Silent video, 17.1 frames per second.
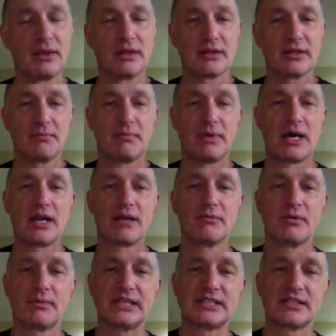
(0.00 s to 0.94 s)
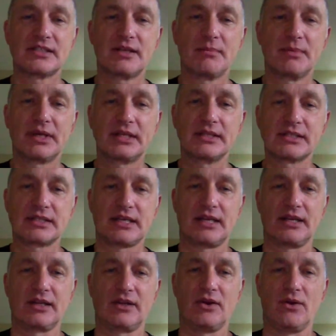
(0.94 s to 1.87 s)
the bottom of my stomach is
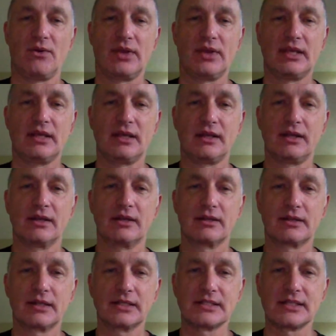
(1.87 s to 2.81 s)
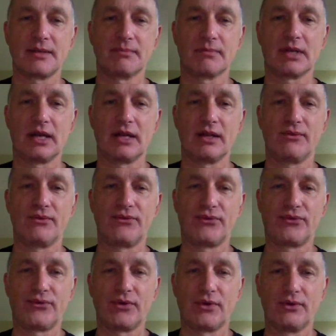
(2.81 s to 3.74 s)
kind of going in because I'm kind of
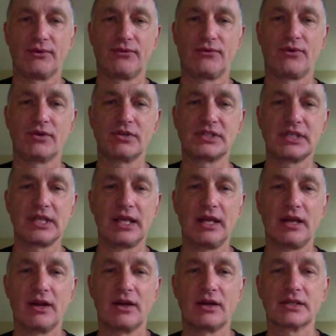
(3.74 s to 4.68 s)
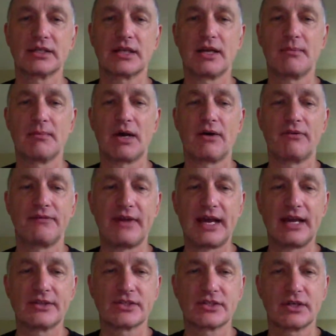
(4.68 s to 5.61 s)
forcing air to come out
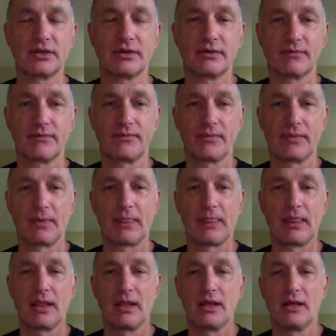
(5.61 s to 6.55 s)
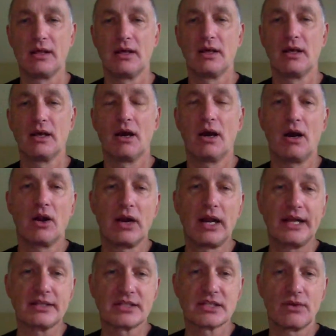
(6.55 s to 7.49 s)
faster. All
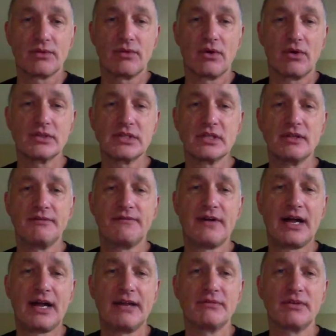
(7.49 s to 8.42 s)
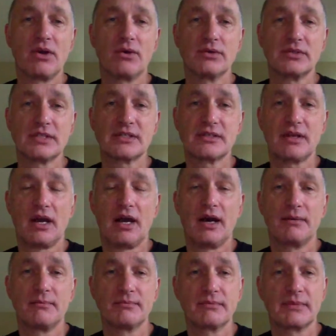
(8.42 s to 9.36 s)
right, so those are the 5 notes
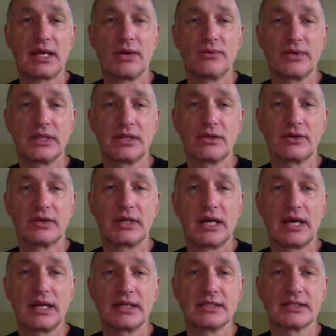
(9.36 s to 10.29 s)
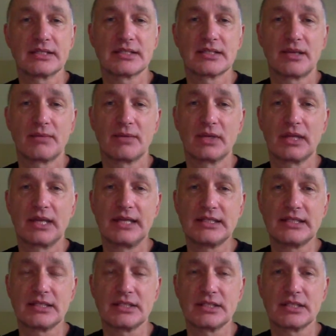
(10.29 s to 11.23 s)
that we learn on in summer
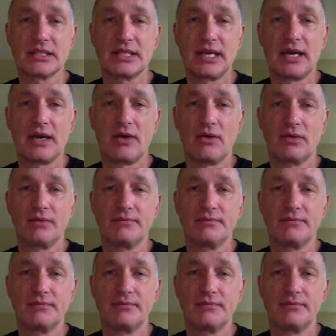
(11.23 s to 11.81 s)
lessons. Now,